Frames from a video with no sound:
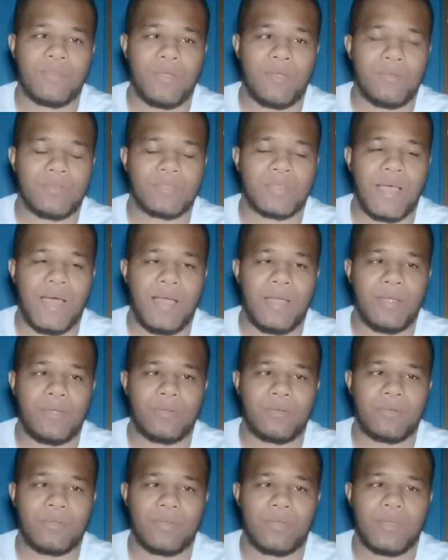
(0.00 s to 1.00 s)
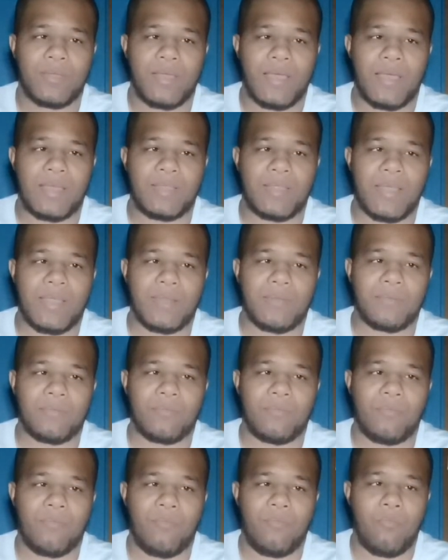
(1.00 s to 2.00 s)
get her tired, and
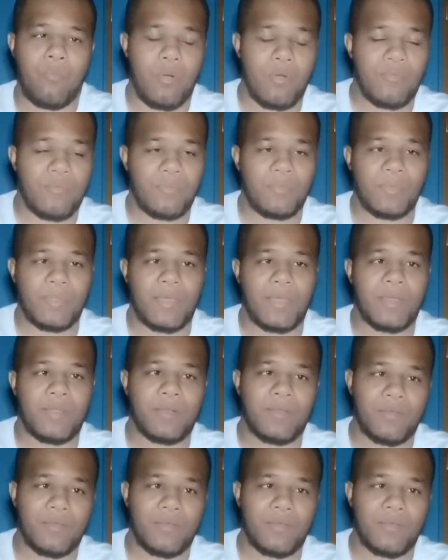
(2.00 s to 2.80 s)
then work from there.